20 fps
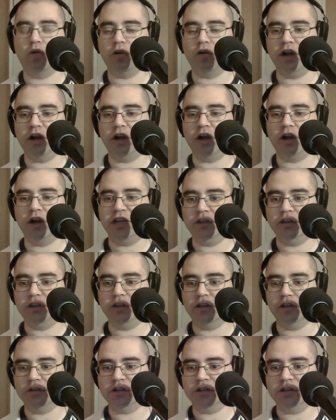uneven.
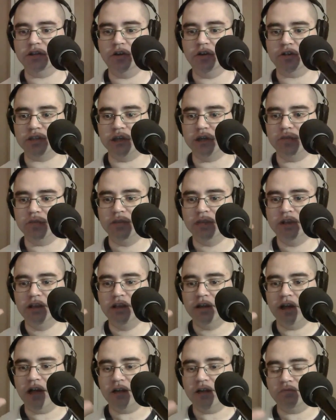There's a
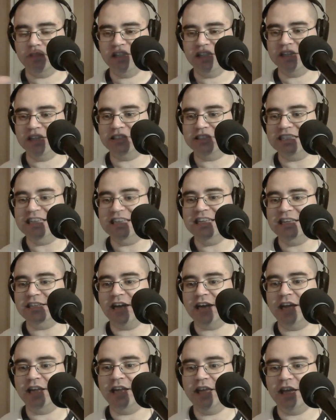little teeny
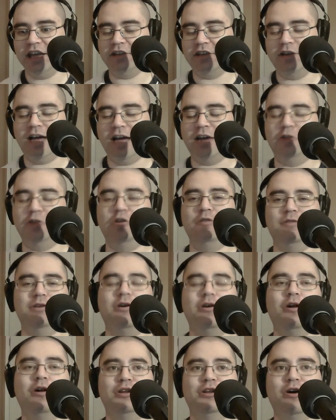tiny, I don't know if you
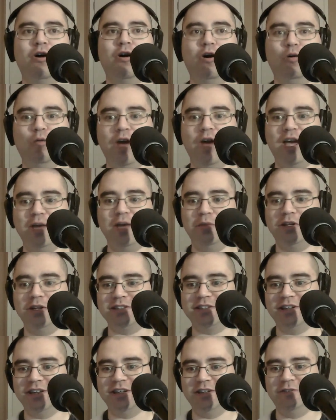call it a hallway, but
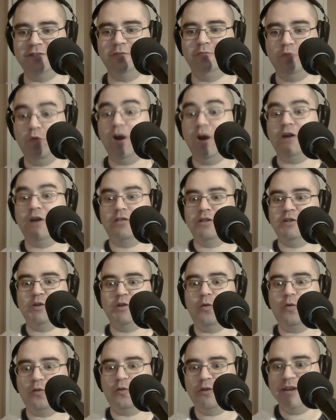where the
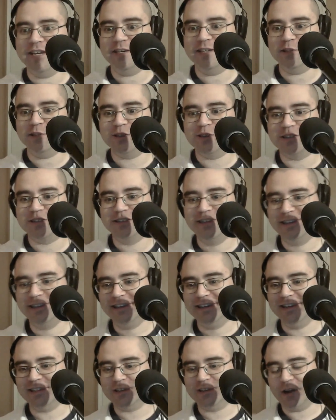door is,
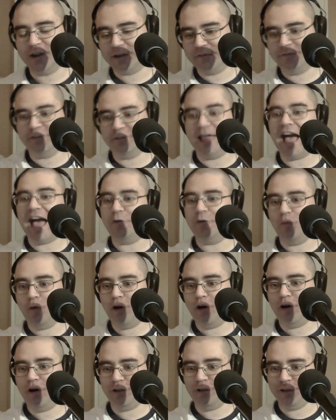it's not a flat
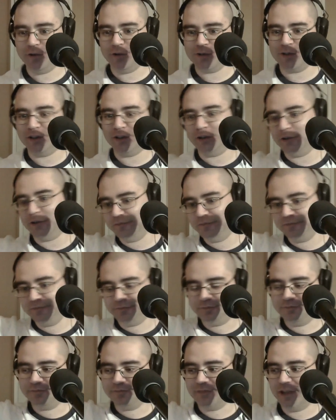wall. There's a little
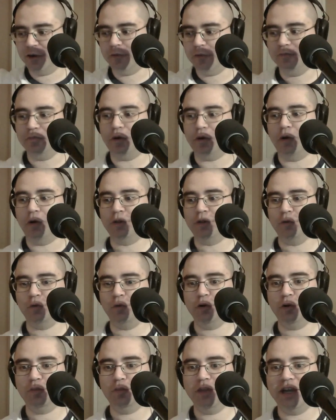part of the
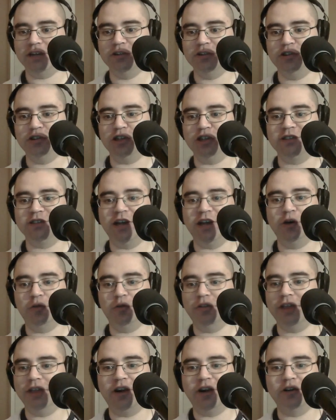room that juts
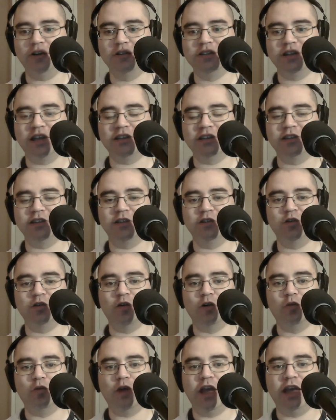out there to get to the
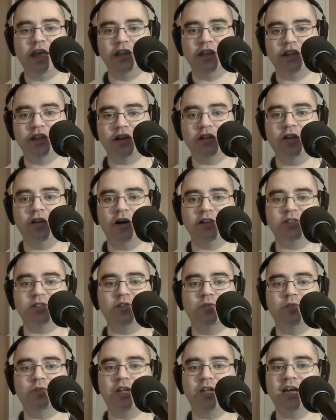doorway, and then the closet
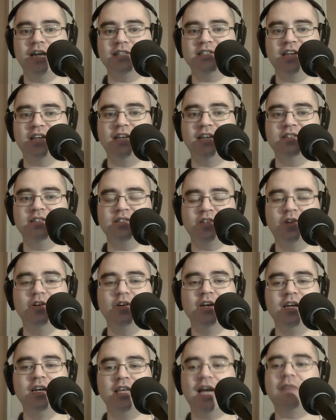over on that side. So
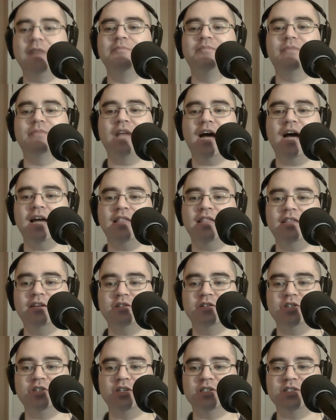yeah, I
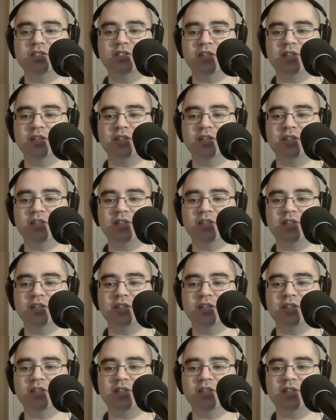think just